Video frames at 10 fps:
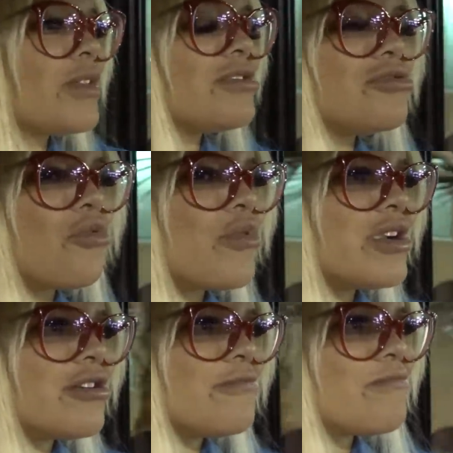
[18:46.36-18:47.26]
These are
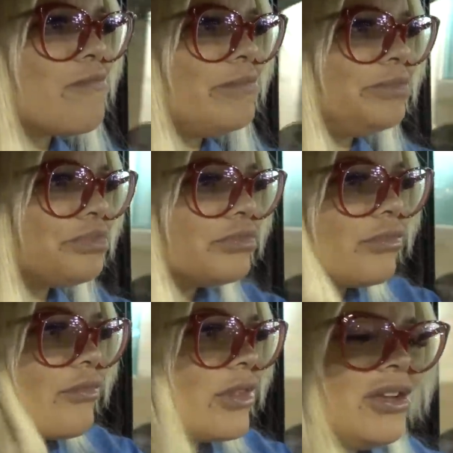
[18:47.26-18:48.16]
weird.
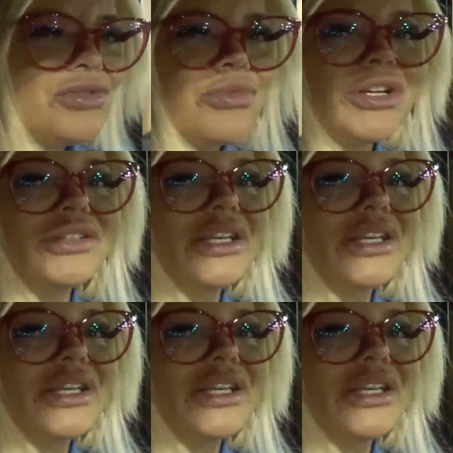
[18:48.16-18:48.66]
That's a weird